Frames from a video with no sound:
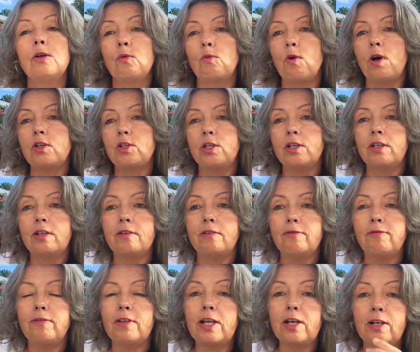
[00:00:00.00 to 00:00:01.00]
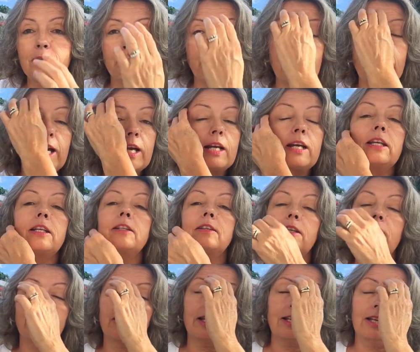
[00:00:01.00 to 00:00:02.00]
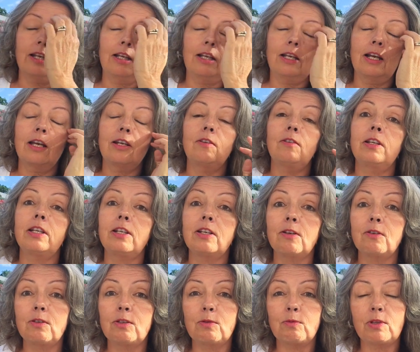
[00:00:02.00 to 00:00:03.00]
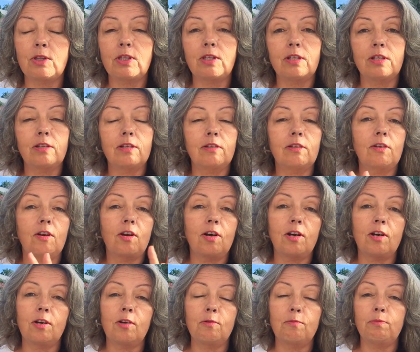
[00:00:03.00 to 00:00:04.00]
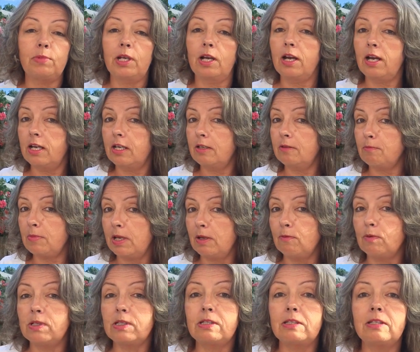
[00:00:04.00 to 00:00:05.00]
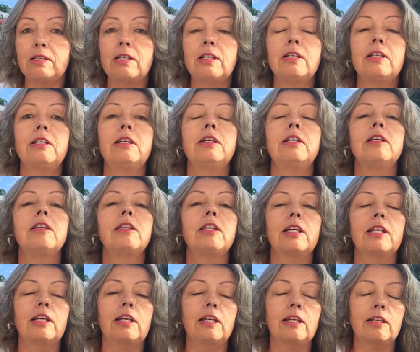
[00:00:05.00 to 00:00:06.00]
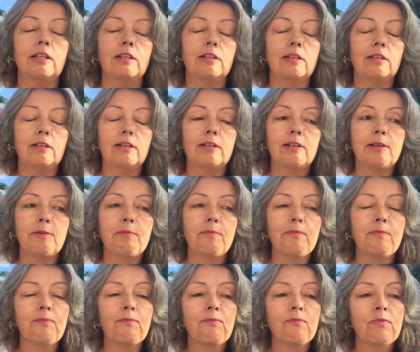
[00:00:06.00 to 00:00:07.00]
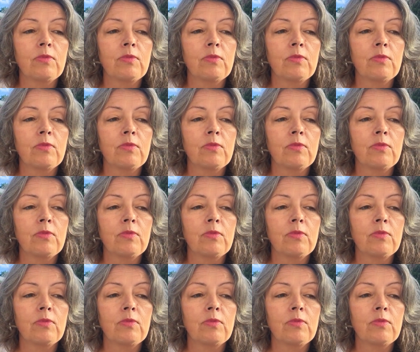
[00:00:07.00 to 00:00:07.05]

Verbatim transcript: watching it flutter back, and God only knows what the car behind me was thinking. Um,